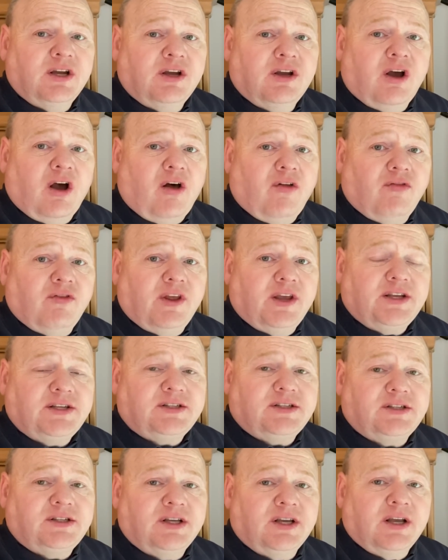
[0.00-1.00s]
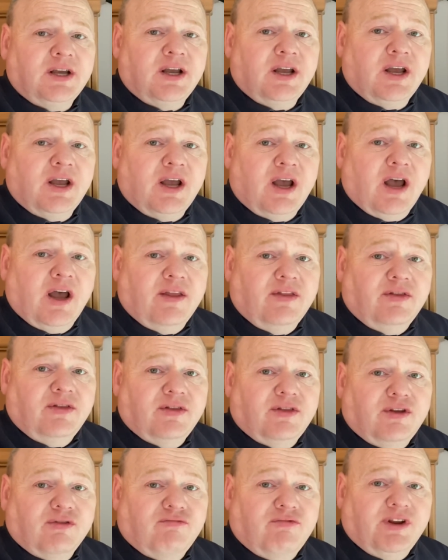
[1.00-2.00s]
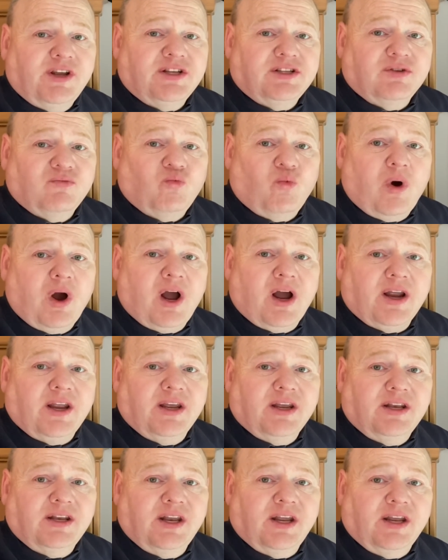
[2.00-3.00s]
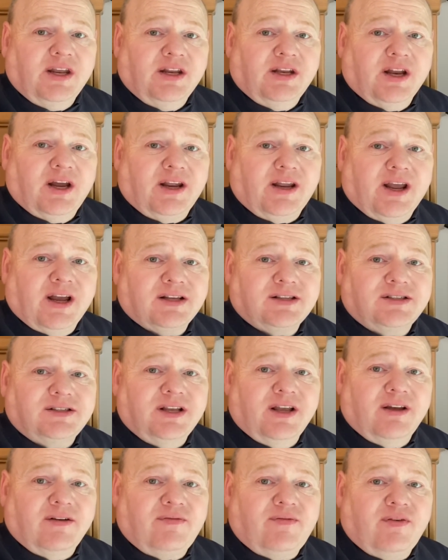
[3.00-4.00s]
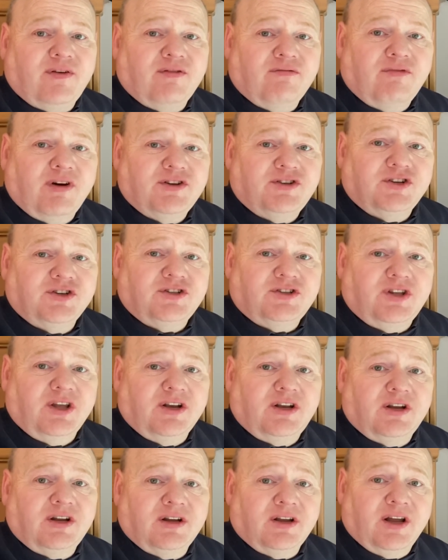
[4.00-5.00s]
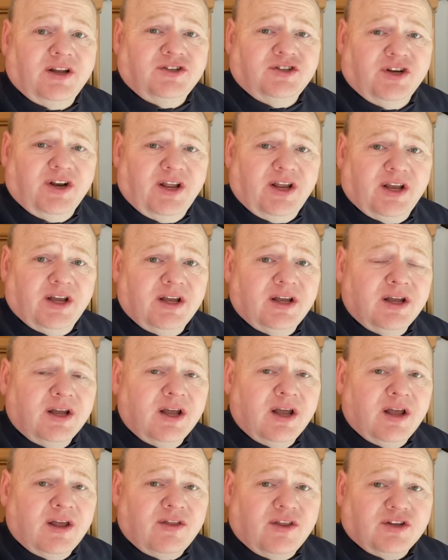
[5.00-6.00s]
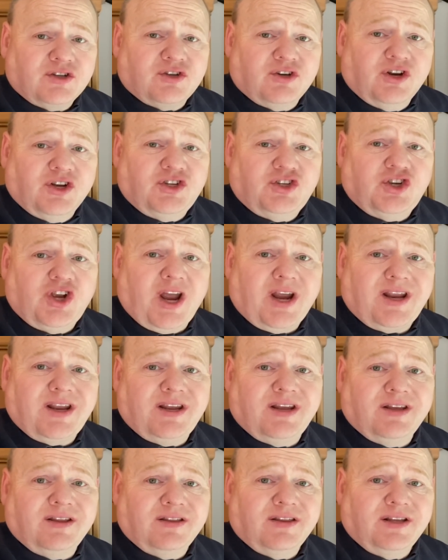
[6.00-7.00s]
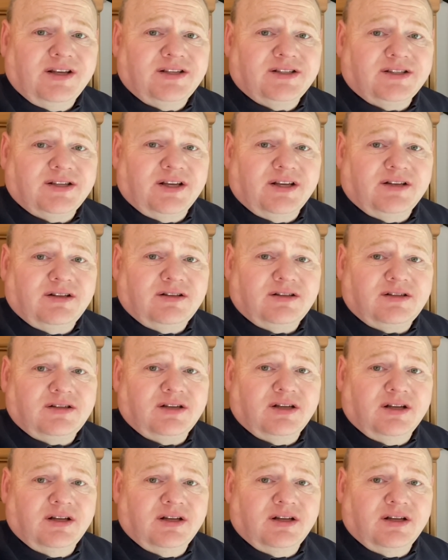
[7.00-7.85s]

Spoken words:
on this and the reason why you need a gas safe registered engineer that's going to check these seals.